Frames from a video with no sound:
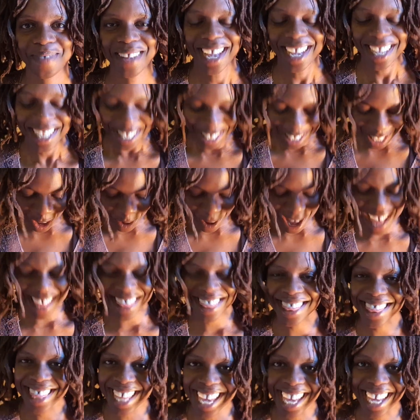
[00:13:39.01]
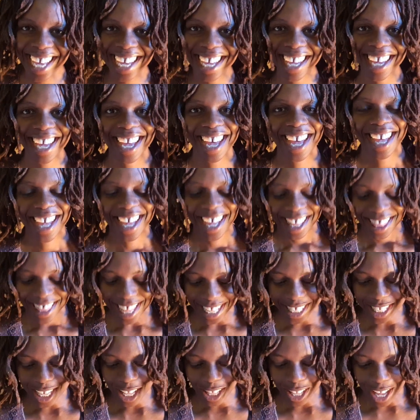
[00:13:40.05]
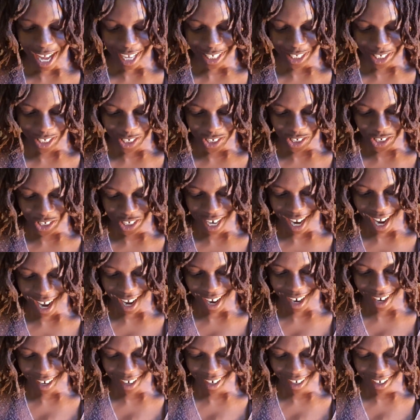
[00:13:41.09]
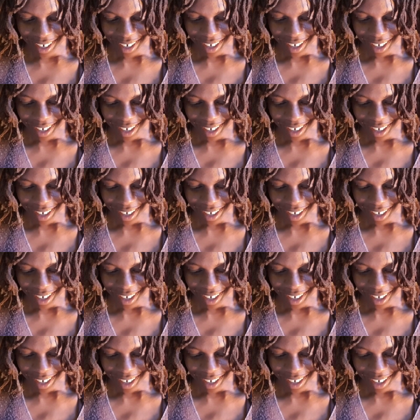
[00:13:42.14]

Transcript: So I think that's a lot to share.